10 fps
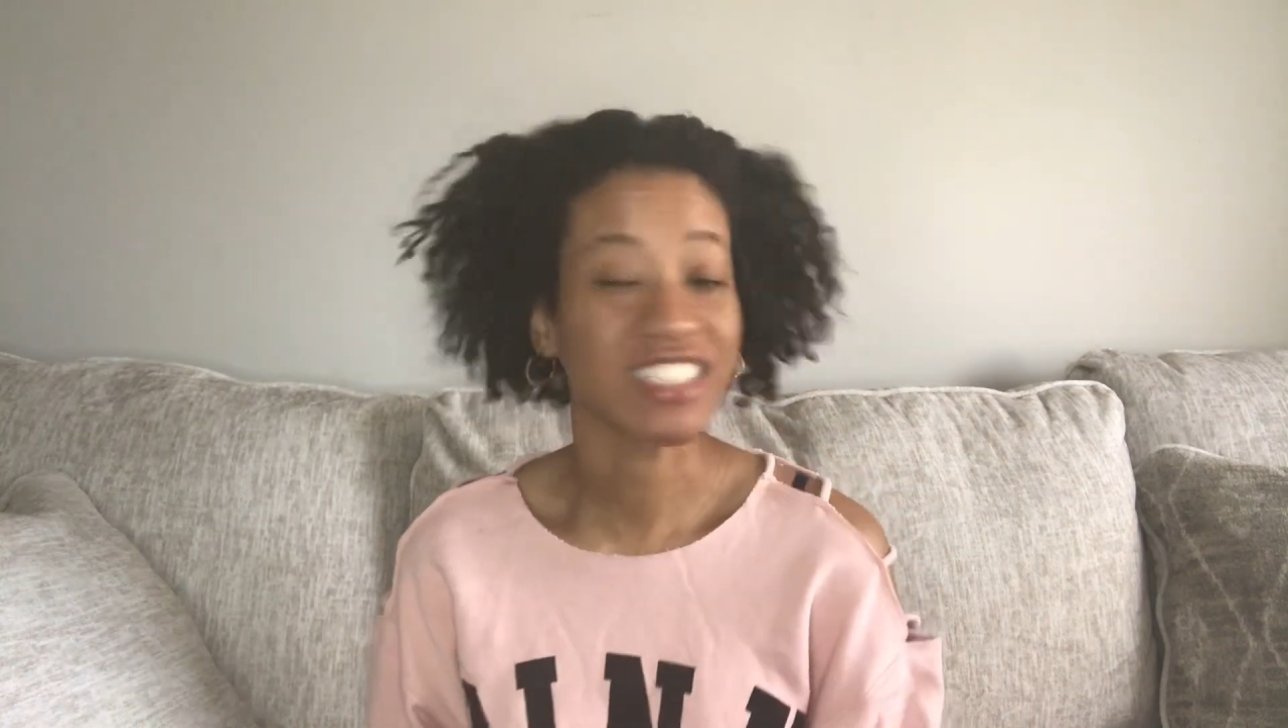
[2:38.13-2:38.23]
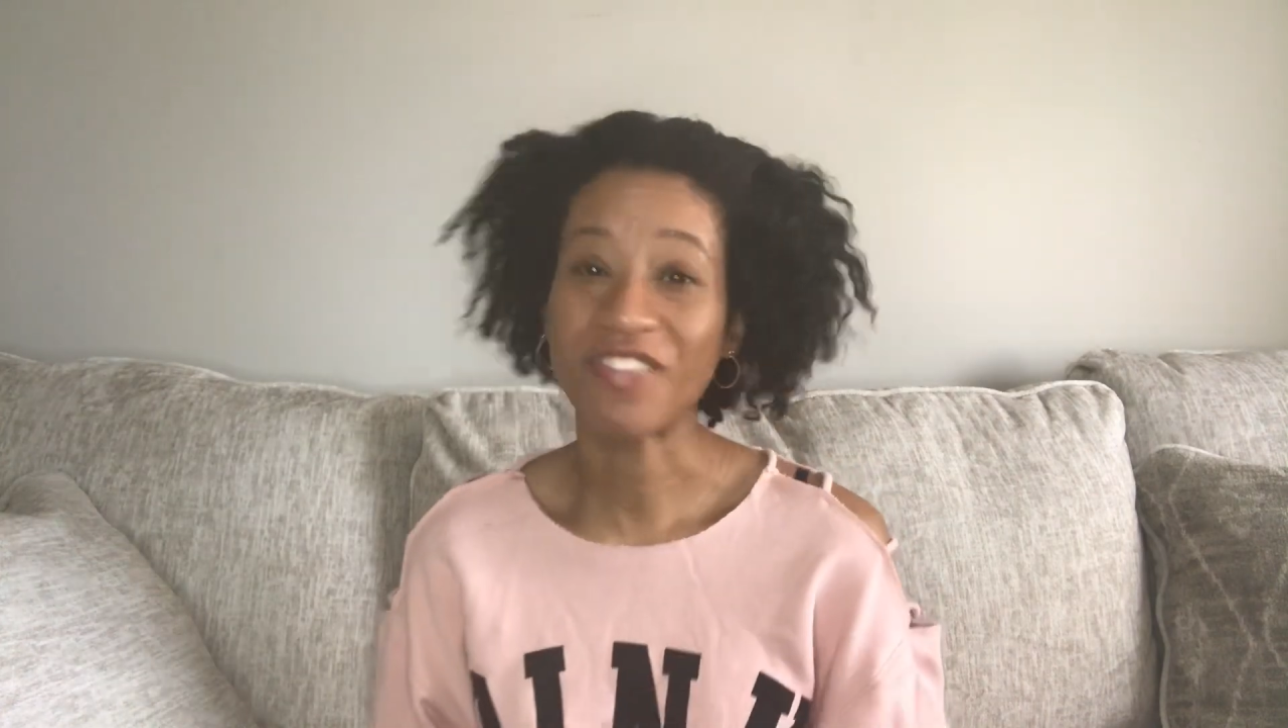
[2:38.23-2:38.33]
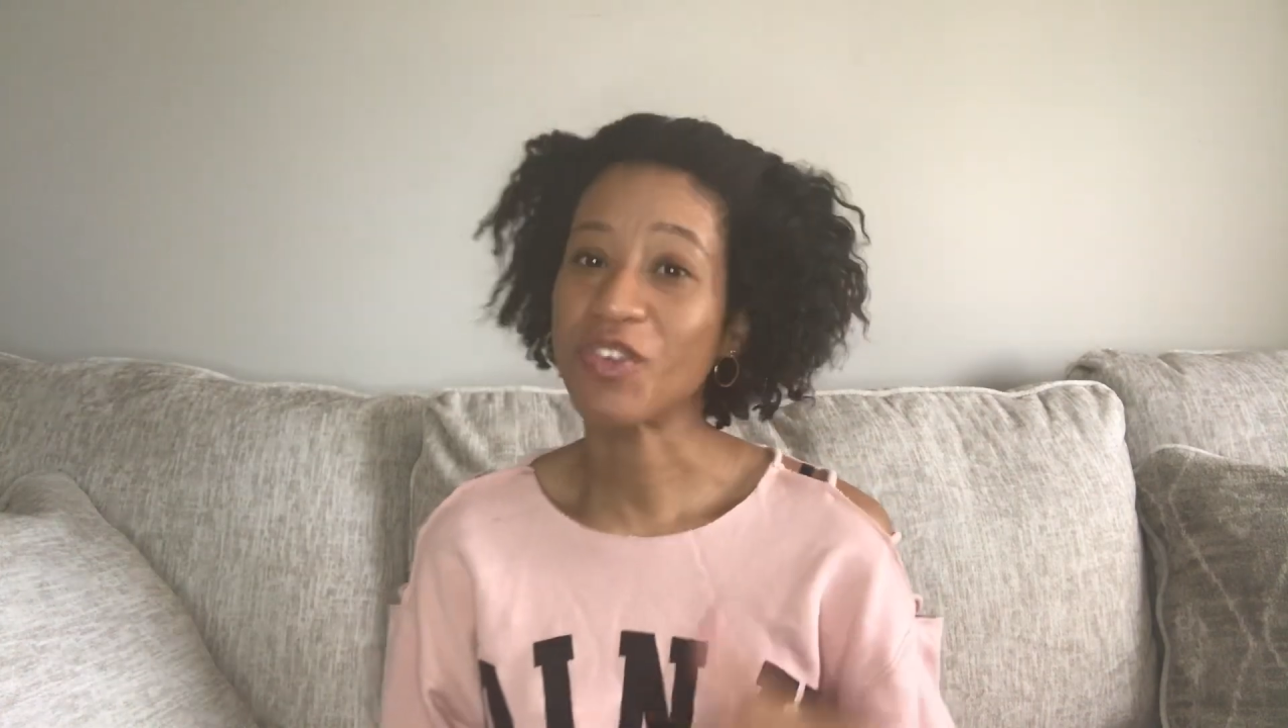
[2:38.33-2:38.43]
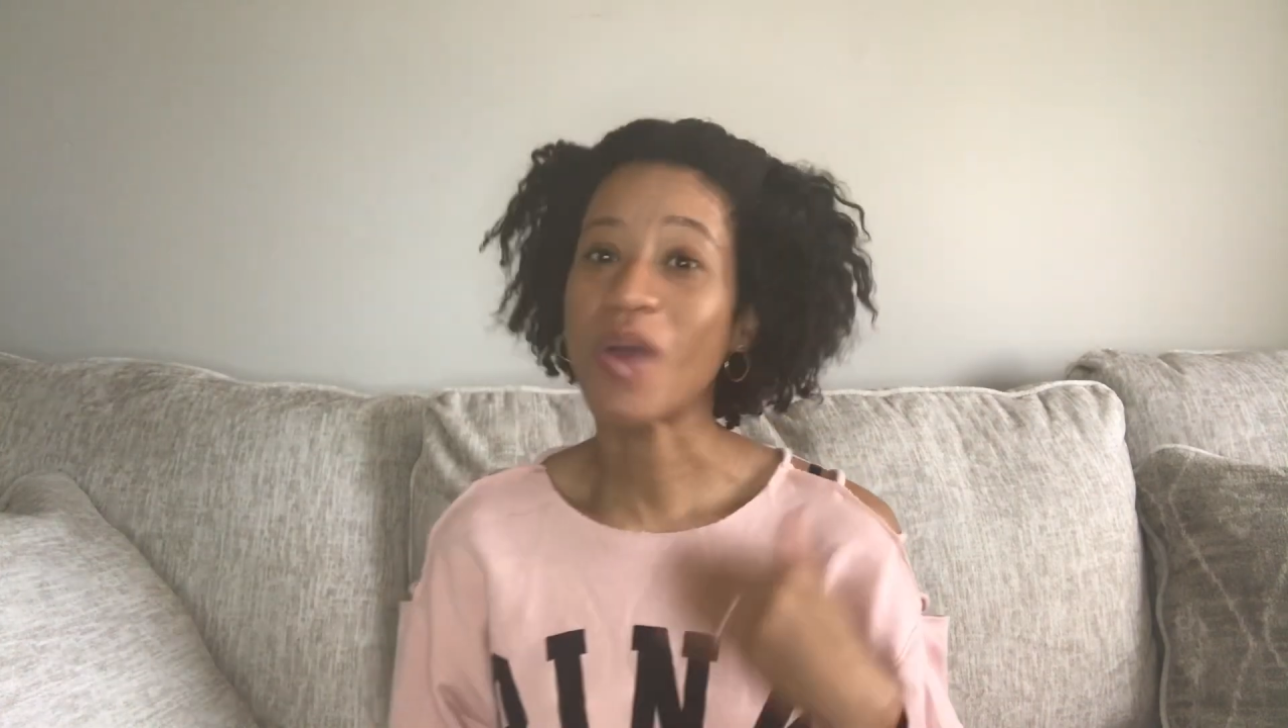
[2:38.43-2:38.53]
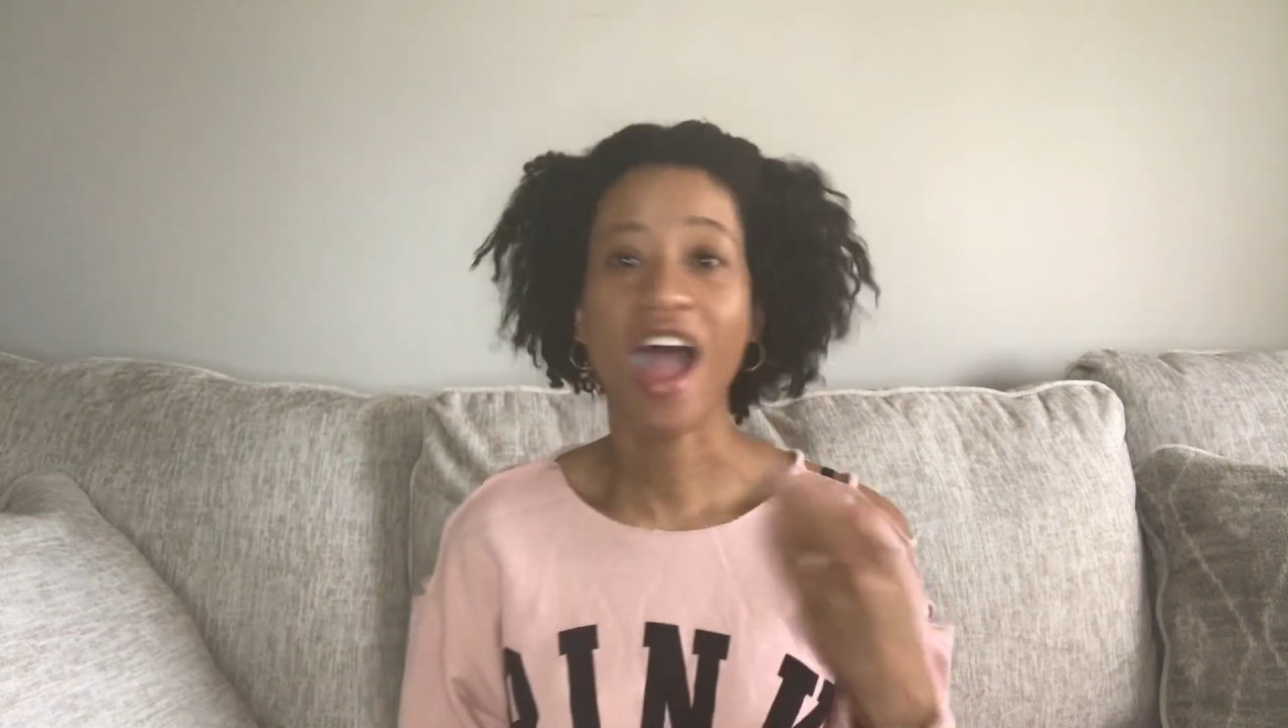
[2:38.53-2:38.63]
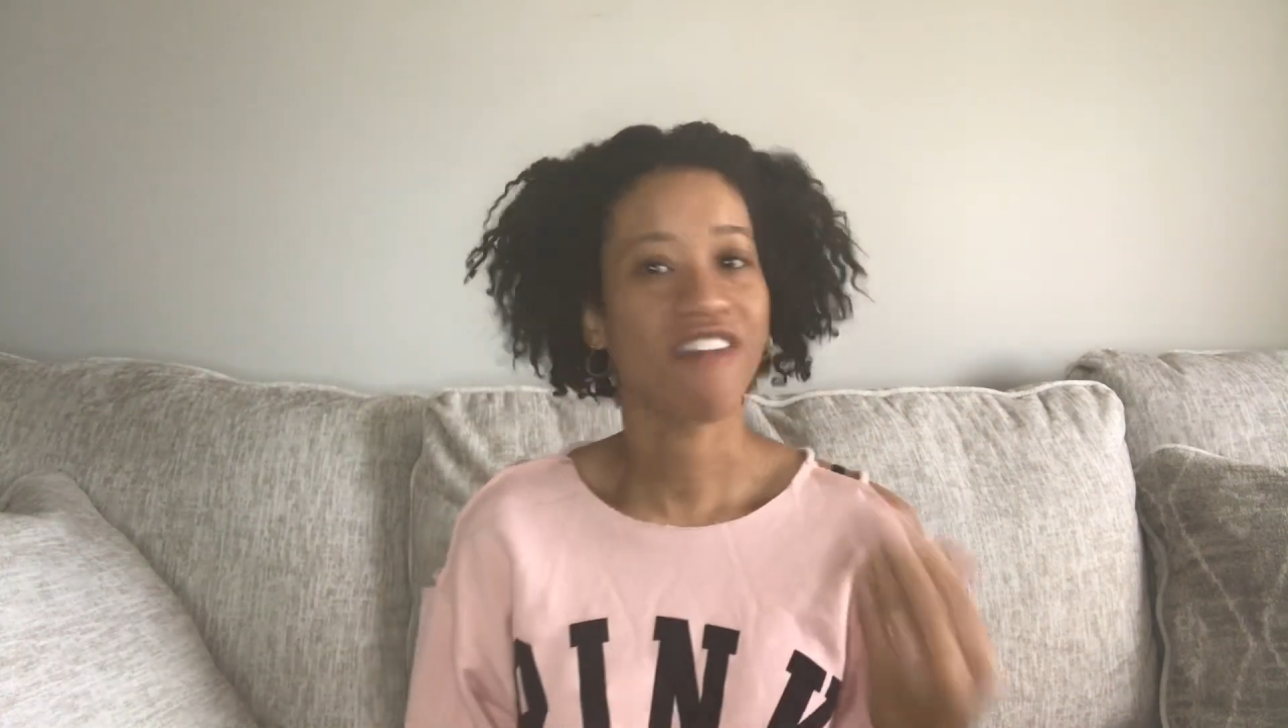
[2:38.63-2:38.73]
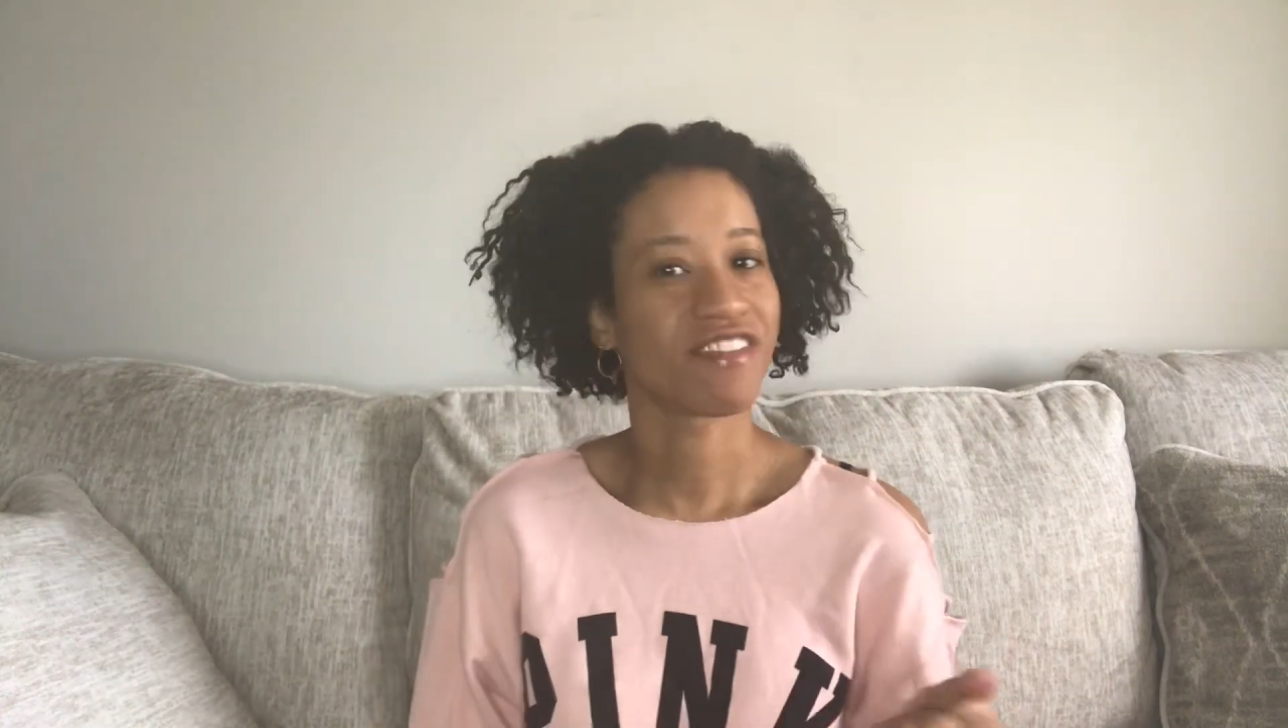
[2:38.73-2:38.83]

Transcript: If you have